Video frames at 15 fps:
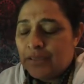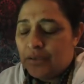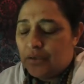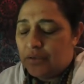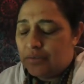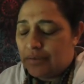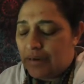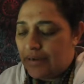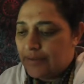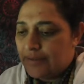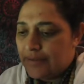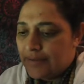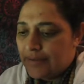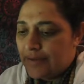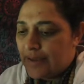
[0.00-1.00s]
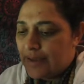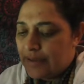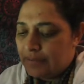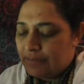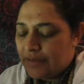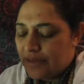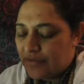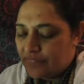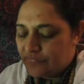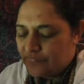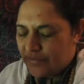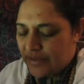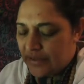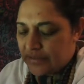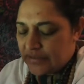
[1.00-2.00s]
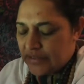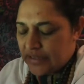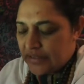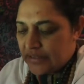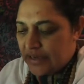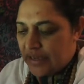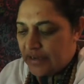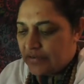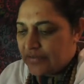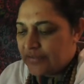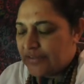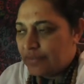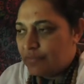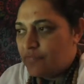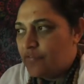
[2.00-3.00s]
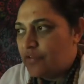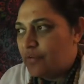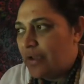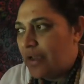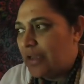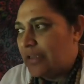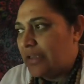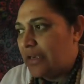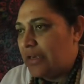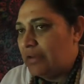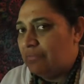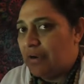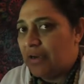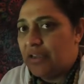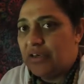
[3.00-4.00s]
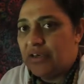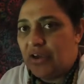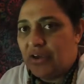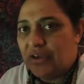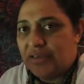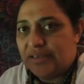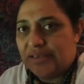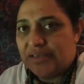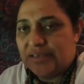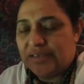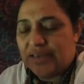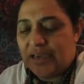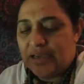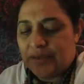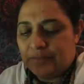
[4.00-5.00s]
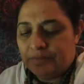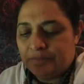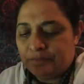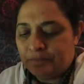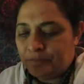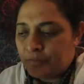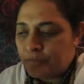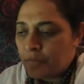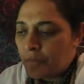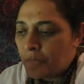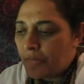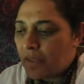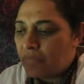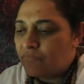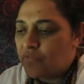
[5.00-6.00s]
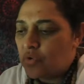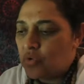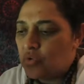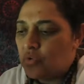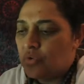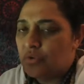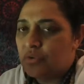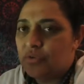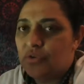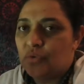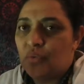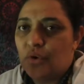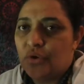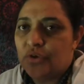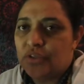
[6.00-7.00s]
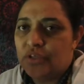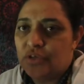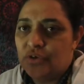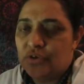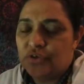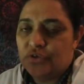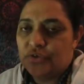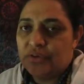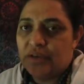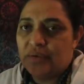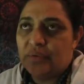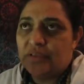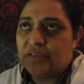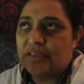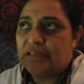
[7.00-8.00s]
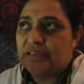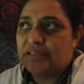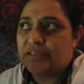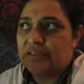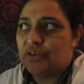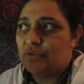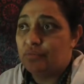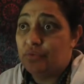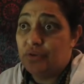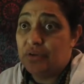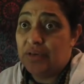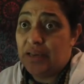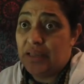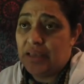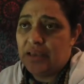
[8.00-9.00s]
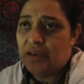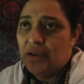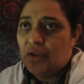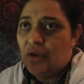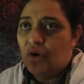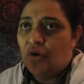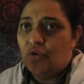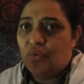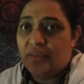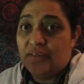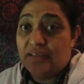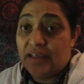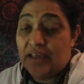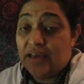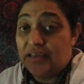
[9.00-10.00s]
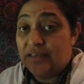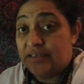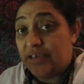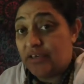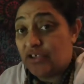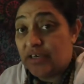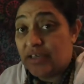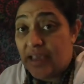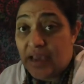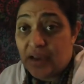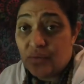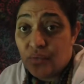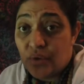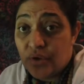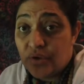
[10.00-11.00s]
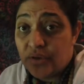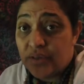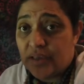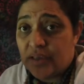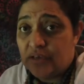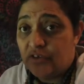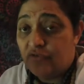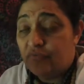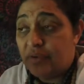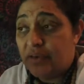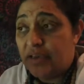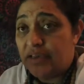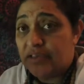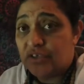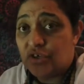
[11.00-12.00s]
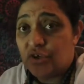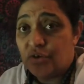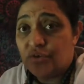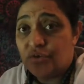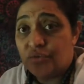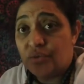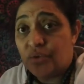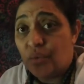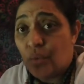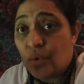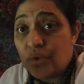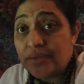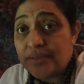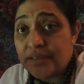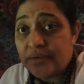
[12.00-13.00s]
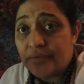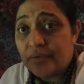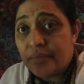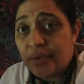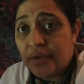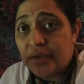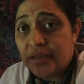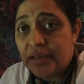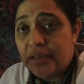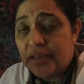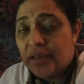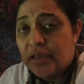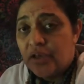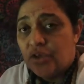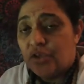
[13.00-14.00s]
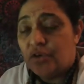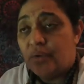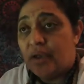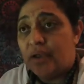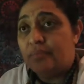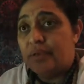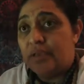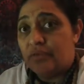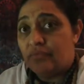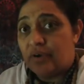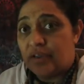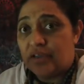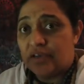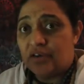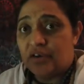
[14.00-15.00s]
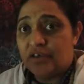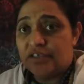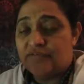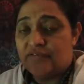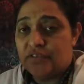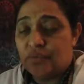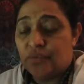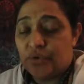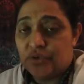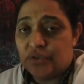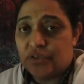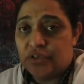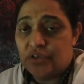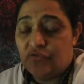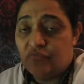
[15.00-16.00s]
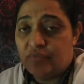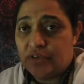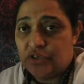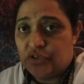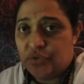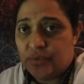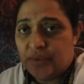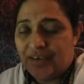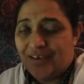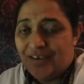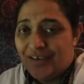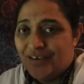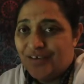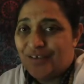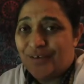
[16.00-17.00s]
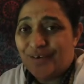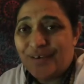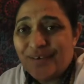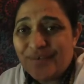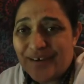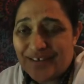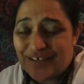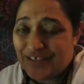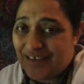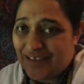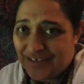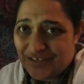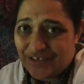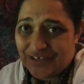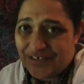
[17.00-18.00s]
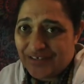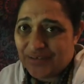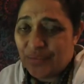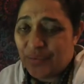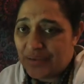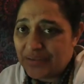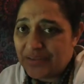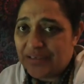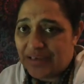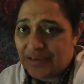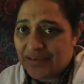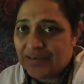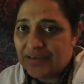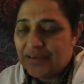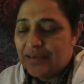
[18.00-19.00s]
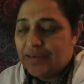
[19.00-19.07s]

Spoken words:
All right. Enough of that. Now, some of you are getting recognised for the work that you do. Now, whether that's in the community or whether that is actually at work and you've been asked to go to an award ceremony, you are being recognised for the work that you've been doing. So congratulations, well done.